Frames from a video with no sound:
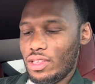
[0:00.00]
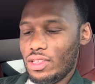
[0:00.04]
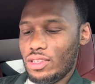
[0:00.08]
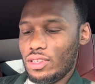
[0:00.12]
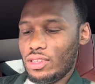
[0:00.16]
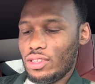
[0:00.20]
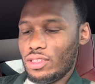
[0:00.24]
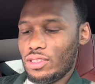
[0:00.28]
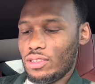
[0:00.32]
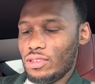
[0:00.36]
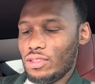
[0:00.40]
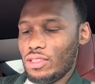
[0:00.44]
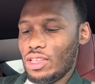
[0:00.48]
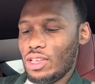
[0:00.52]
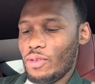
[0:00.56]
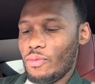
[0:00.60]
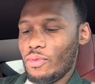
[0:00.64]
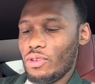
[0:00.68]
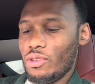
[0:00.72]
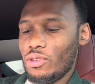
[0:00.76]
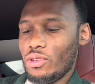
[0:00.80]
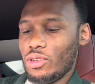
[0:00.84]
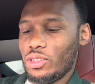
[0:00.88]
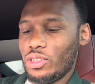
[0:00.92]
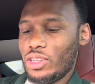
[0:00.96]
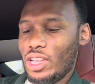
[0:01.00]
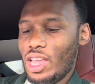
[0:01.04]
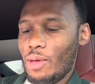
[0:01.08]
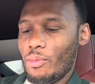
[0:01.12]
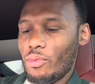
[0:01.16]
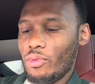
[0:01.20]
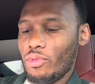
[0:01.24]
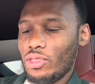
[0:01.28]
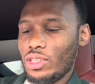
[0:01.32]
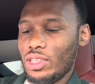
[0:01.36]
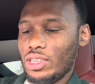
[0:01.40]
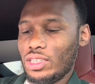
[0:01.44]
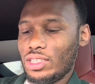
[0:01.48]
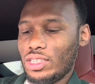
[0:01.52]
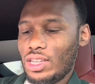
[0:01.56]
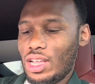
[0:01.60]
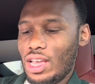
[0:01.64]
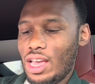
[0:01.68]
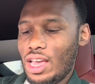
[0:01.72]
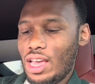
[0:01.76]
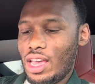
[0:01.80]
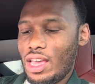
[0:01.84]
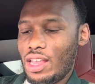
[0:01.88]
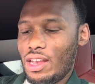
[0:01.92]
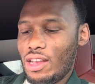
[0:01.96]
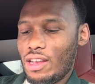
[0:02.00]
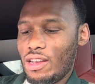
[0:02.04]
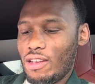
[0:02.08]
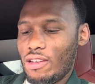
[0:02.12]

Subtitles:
So then we do the same on this side.